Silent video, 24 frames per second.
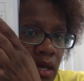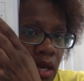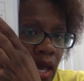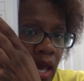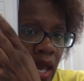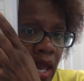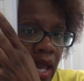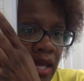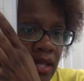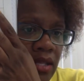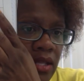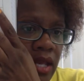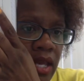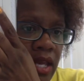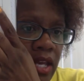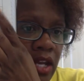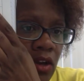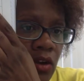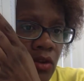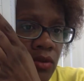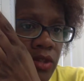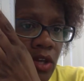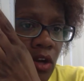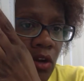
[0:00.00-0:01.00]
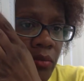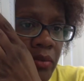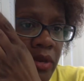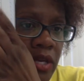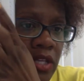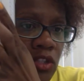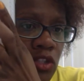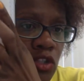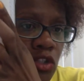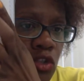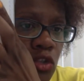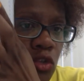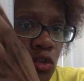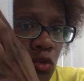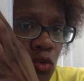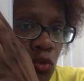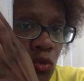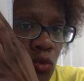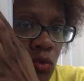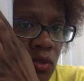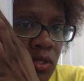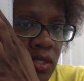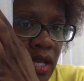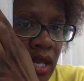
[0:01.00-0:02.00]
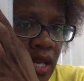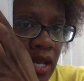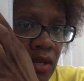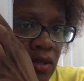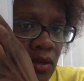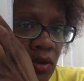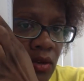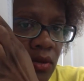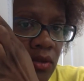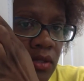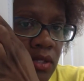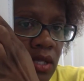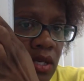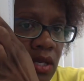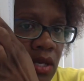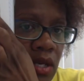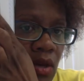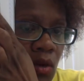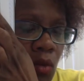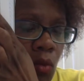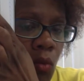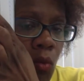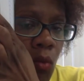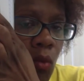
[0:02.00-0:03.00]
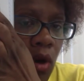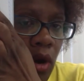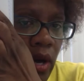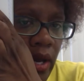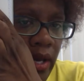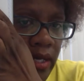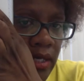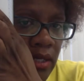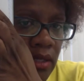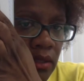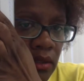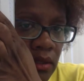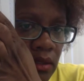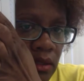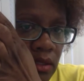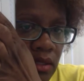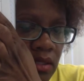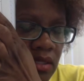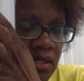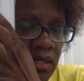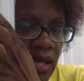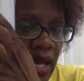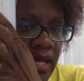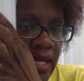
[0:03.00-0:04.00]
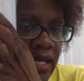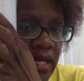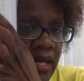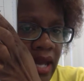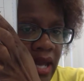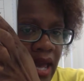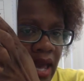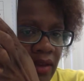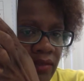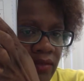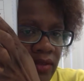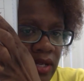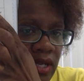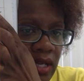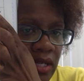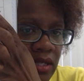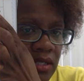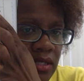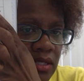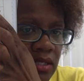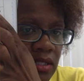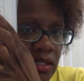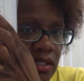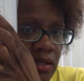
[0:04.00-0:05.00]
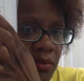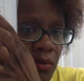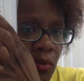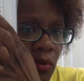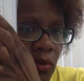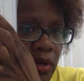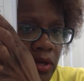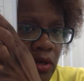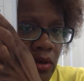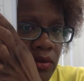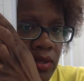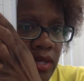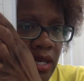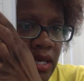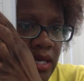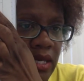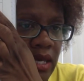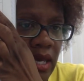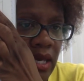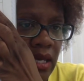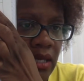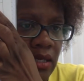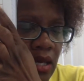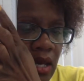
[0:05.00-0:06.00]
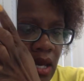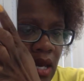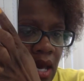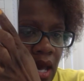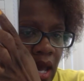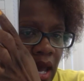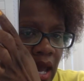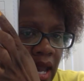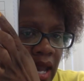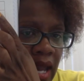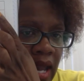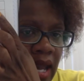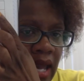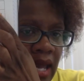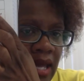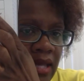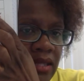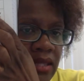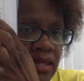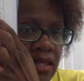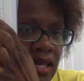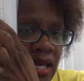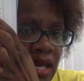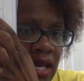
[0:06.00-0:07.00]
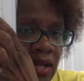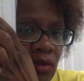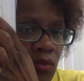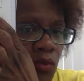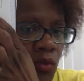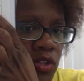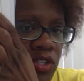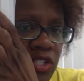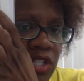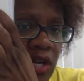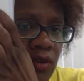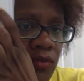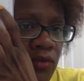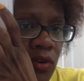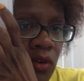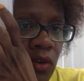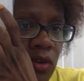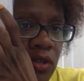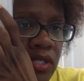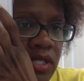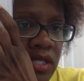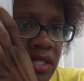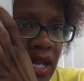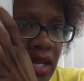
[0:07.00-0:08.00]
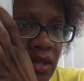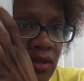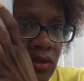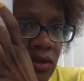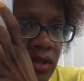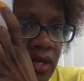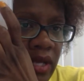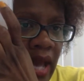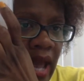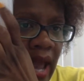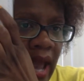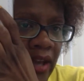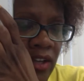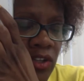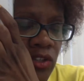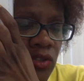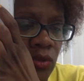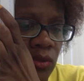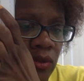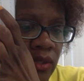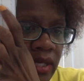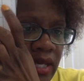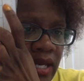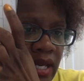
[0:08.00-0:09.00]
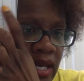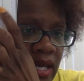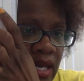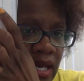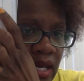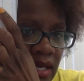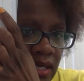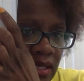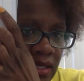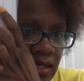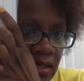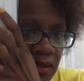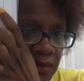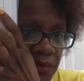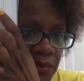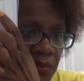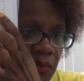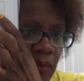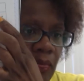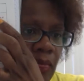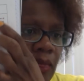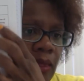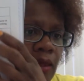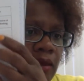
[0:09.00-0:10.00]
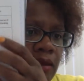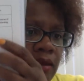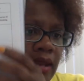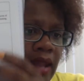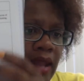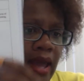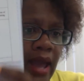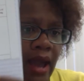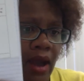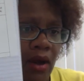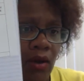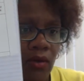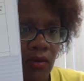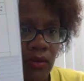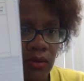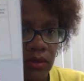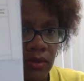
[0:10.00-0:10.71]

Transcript: and here there'll be 2 standards. 1, citing evidence to support your thinking, and then whichever standard it actually is. Now,